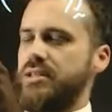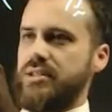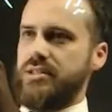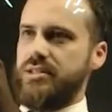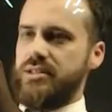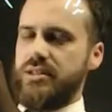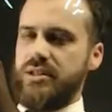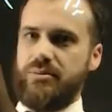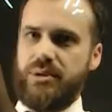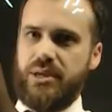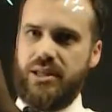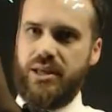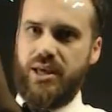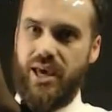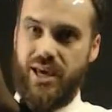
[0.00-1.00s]
This is going to
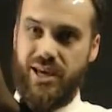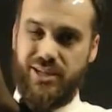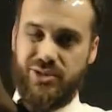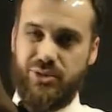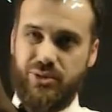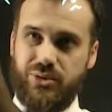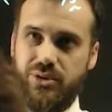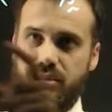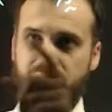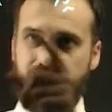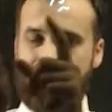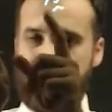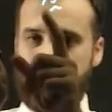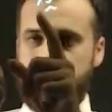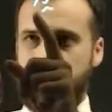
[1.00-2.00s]
be the x ordinate,
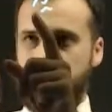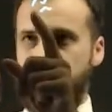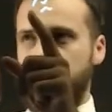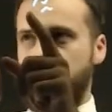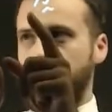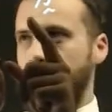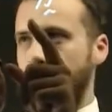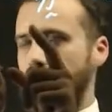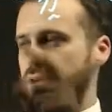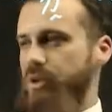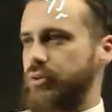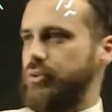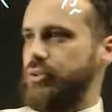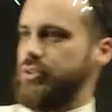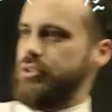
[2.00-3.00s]
this is going to be the y
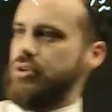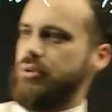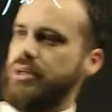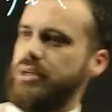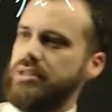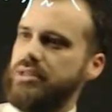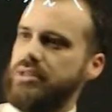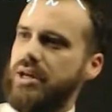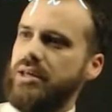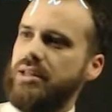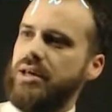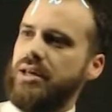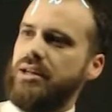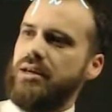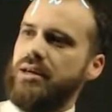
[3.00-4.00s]
ordinate, so we can say
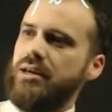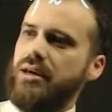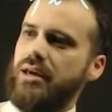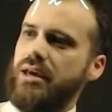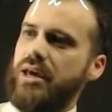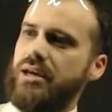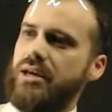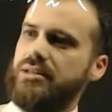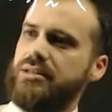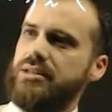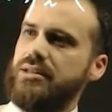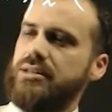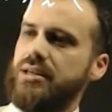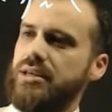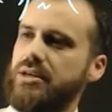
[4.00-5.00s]
that x
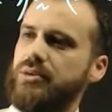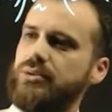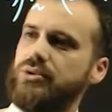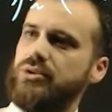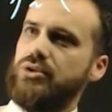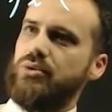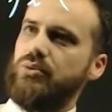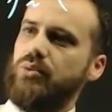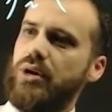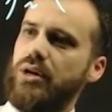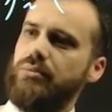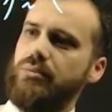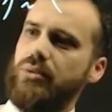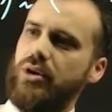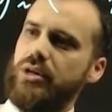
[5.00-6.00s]
is equal to
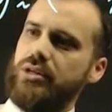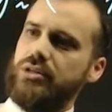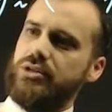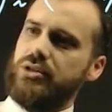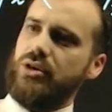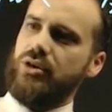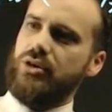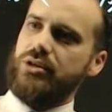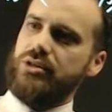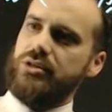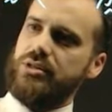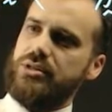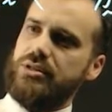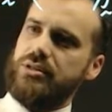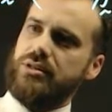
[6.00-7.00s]
1 minus
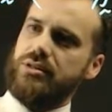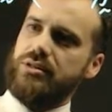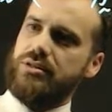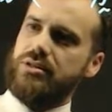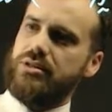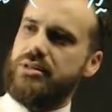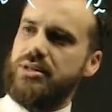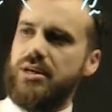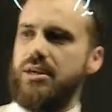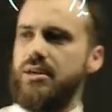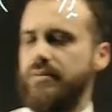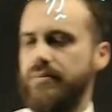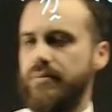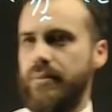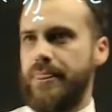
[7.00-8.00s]
cos t,